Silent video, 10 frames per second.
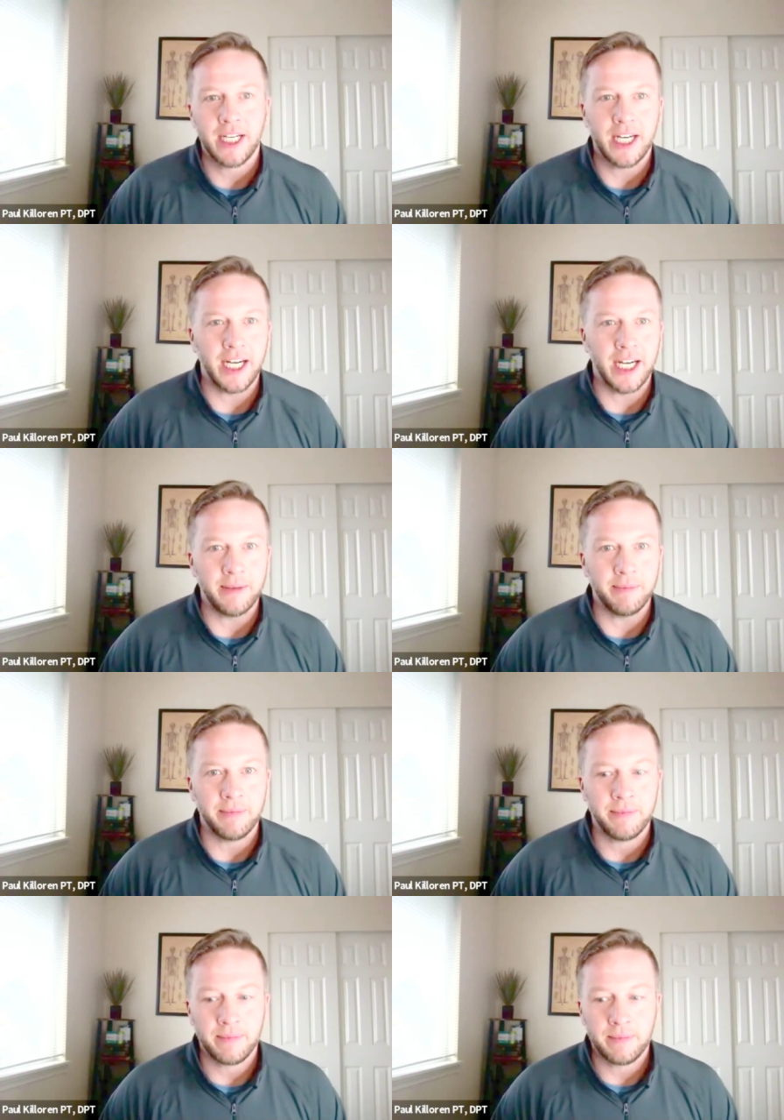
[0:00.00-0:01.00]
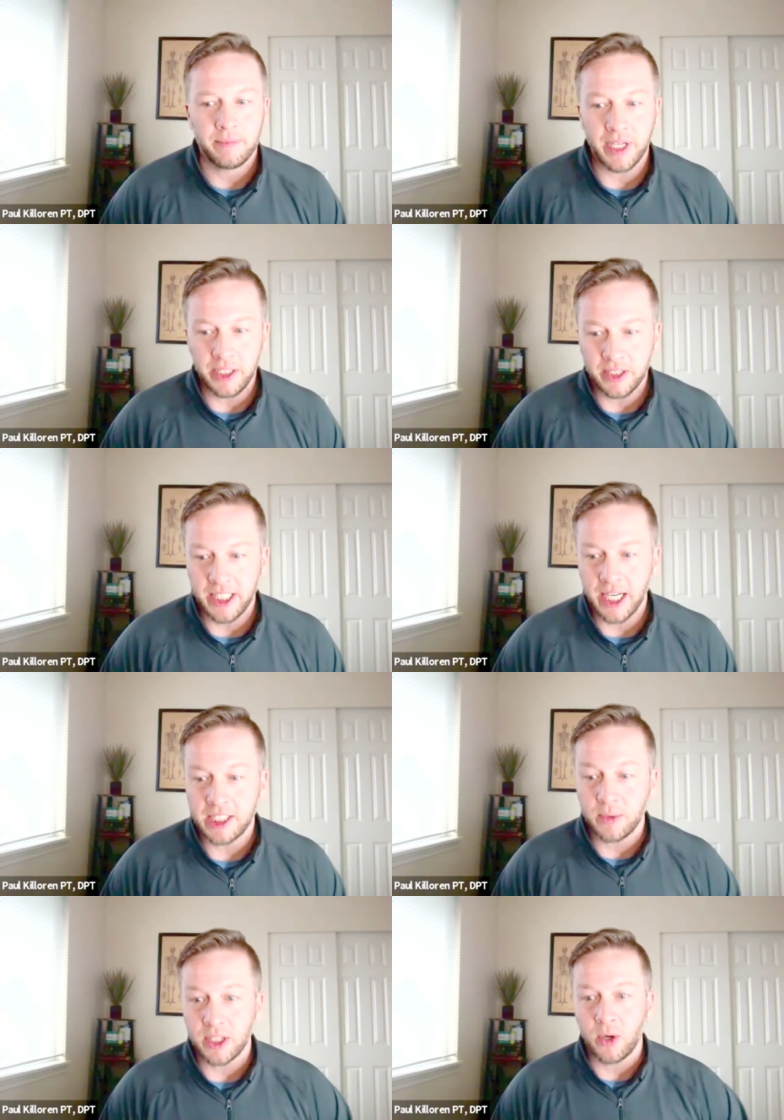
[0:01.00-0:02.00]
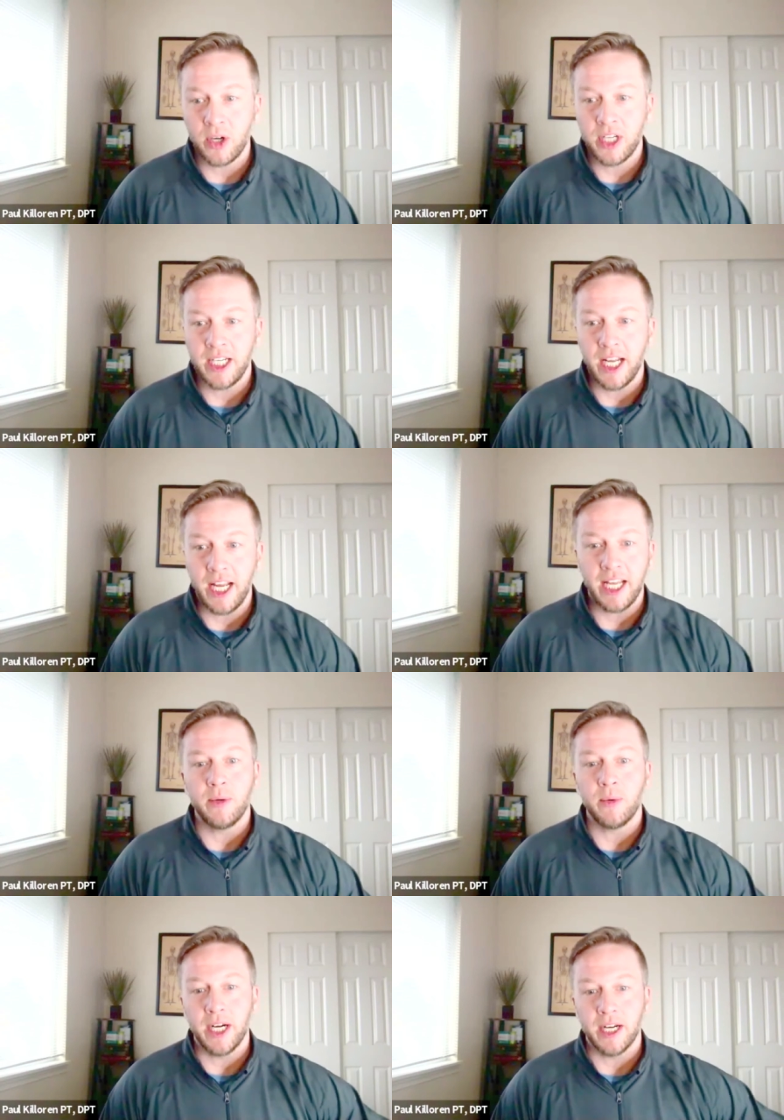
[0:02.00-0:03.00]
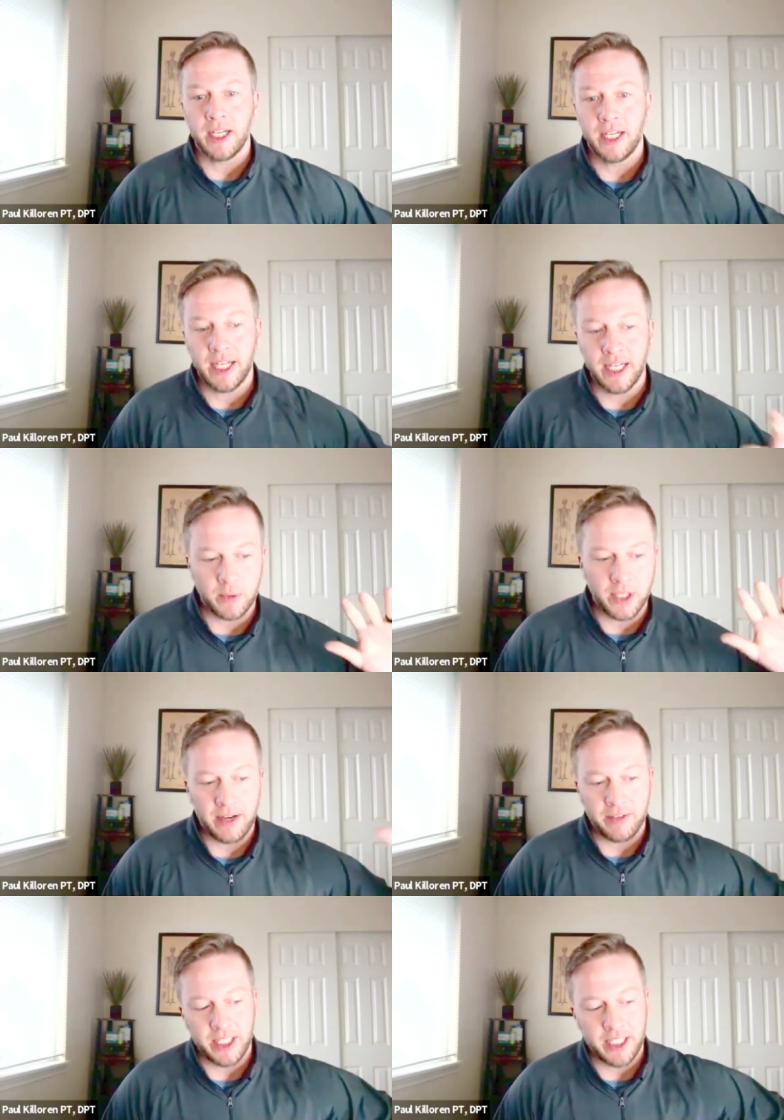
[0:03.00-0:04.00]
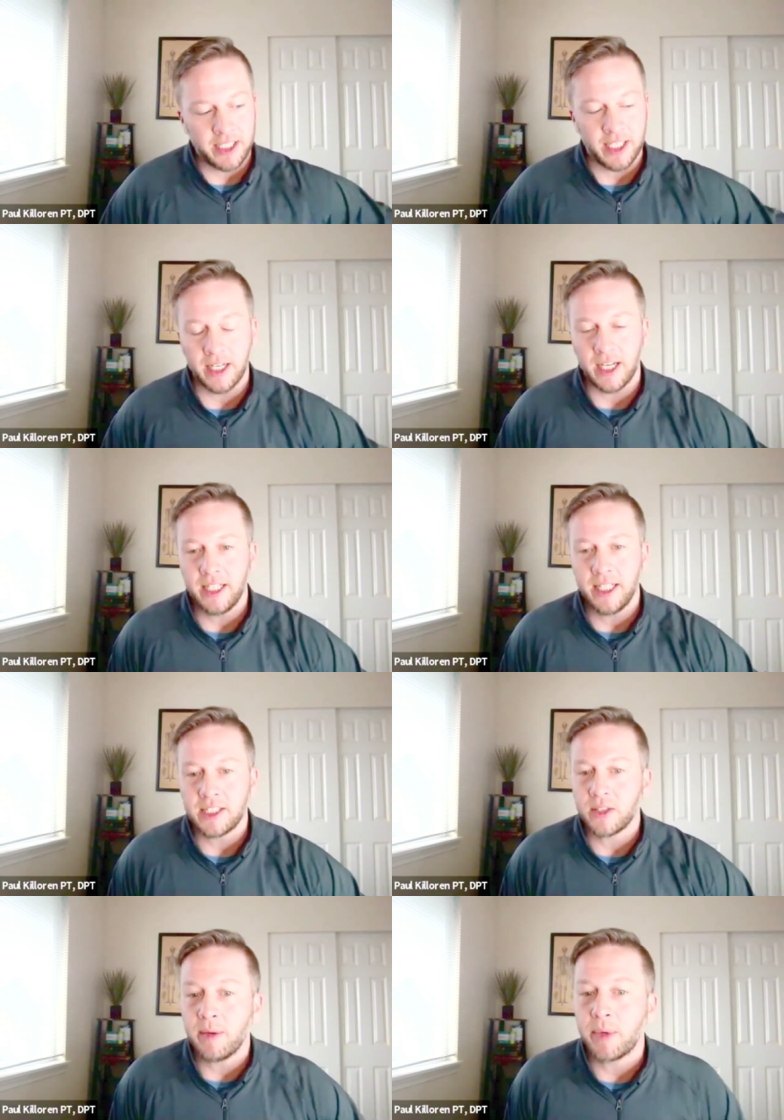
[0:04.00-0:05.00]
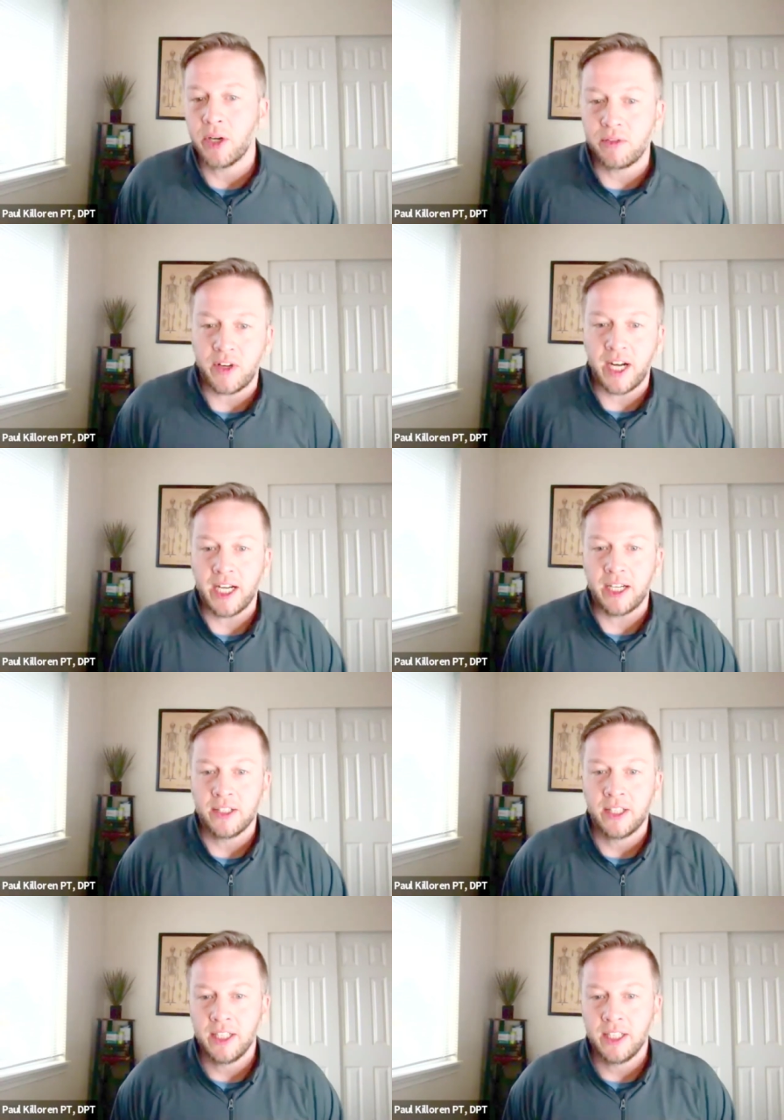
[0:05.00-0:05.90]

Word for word: Um, but you can catch the recording anywhere. Uh, we'll have a link in our Instagram profile.